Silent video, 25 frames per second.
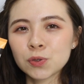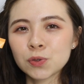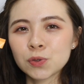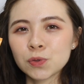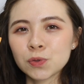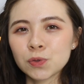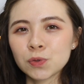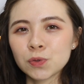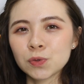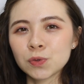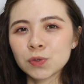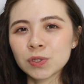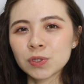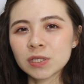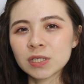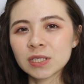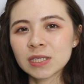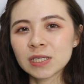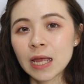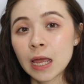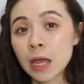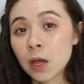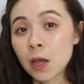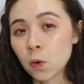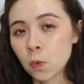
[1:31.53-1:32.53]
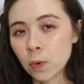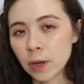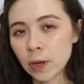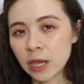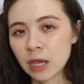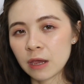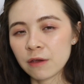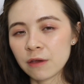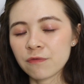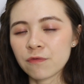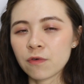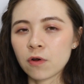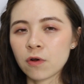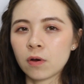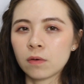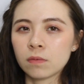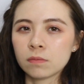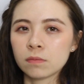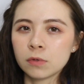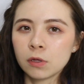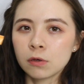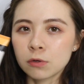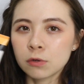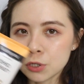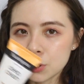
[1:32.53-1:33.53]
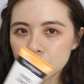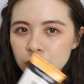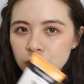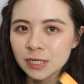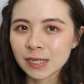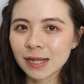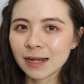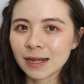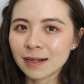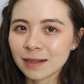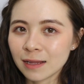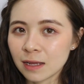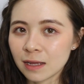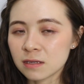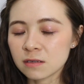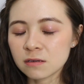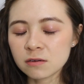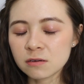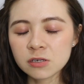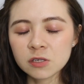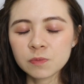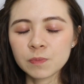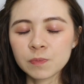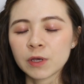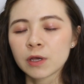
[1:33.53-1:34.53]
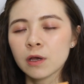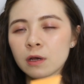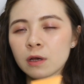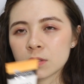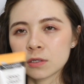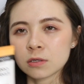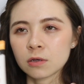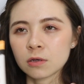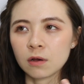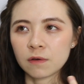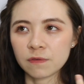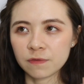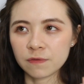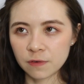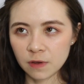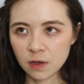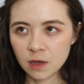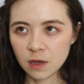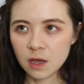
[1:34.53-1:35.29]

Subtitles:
to stay away from Neutrogena cleansers because of